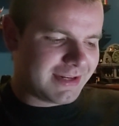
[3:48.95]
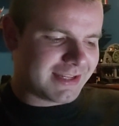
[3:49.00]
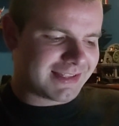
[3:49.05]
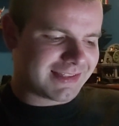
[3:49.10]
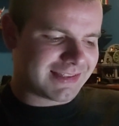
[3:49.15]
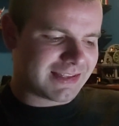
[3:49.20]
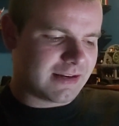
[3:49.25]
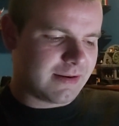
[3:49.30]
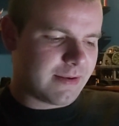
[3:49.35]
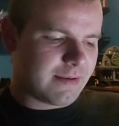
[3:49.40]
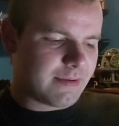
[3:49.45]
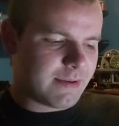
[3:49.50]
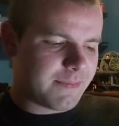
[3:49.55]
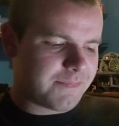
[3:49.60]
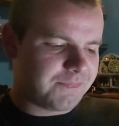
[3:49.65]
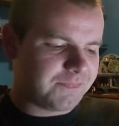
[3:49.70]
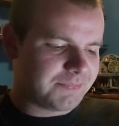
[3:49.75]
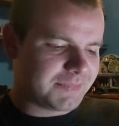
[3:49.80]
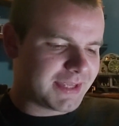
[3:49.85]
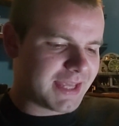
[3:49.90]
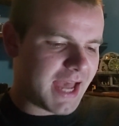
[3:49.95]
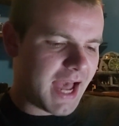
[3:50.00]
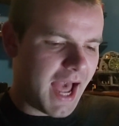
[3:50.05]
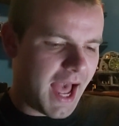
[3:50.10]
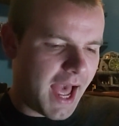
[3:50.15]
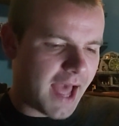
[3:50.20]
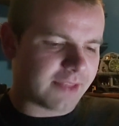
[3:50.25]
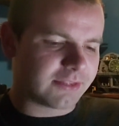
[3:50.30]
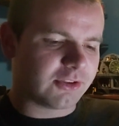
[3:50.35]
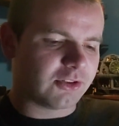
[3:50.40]
and it's going to be
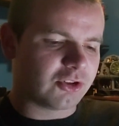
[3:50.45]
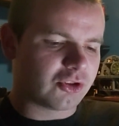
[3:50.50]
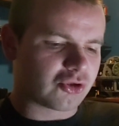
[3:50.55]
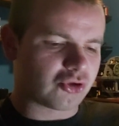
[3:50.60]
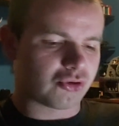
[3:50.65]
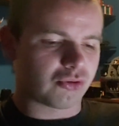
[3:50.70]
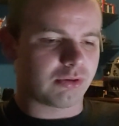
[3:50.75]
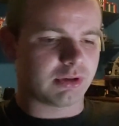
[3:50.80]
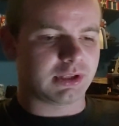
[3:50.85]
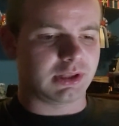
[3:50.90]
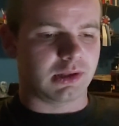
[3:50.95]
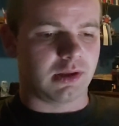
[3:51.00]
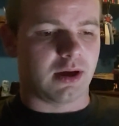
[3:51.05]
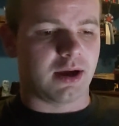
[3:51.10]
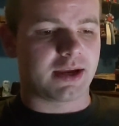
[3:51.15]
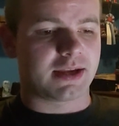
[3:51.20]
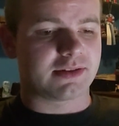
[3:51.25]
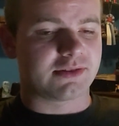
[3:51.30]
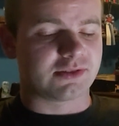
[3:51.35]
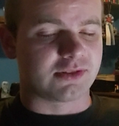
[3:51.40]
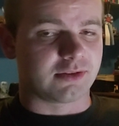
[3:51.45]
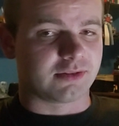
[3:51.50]
at the Detroit Lions.